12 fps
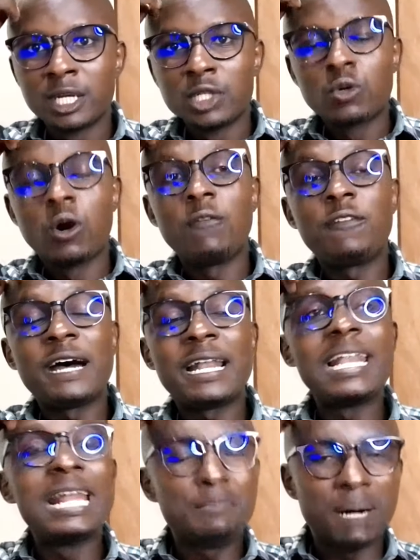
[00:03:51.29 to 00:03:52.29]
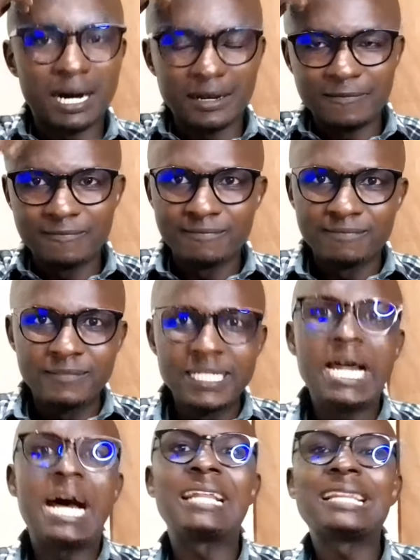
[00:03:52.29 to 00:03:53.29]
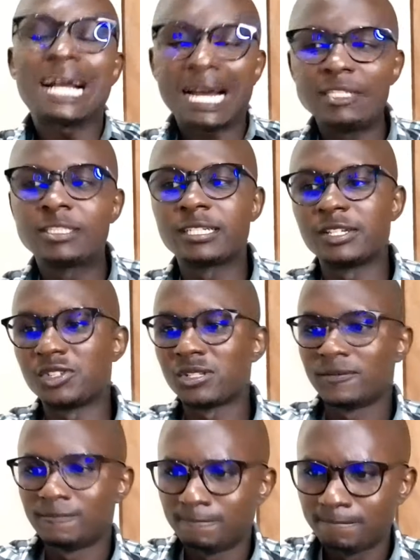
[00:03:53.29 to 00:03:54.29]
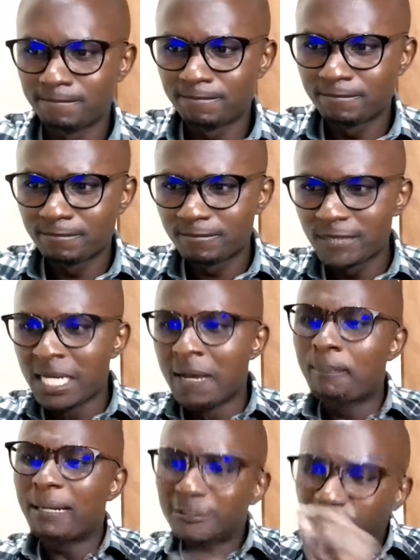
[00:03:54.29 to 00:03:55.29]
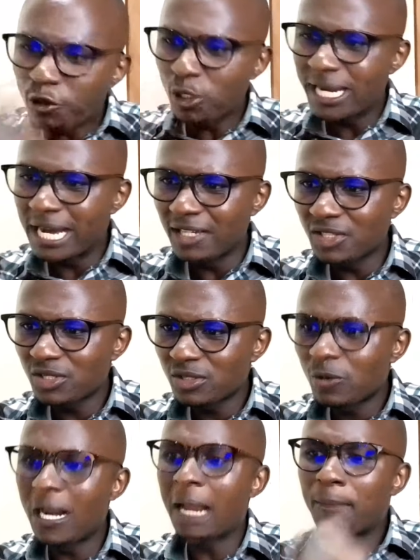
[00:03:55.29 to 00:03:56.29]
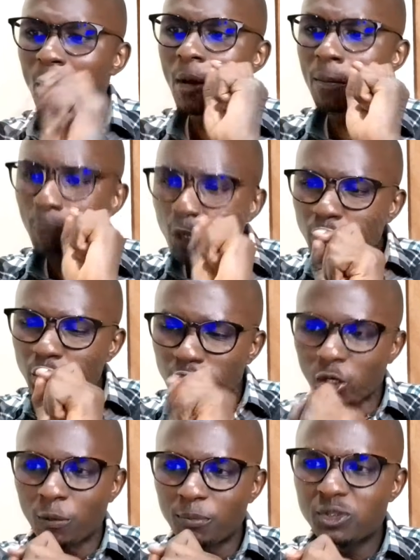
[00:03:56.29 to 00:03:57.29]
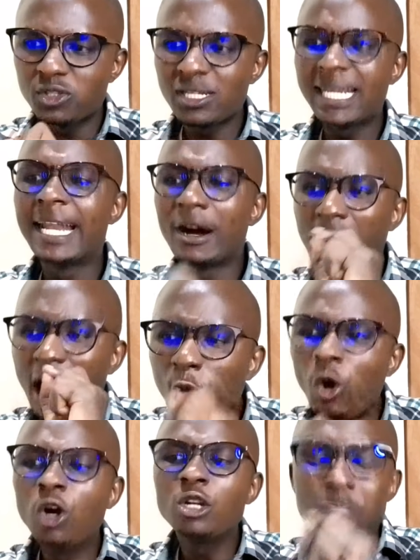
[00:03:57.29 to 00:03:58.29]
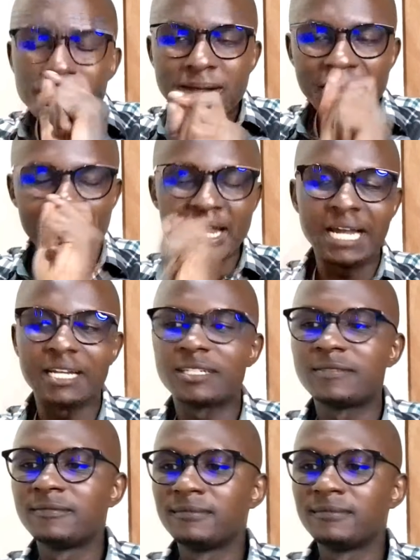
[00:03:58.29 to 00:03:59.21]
to offer labor in other countries. But foreigners wanapewa posh jobs in our own motherland.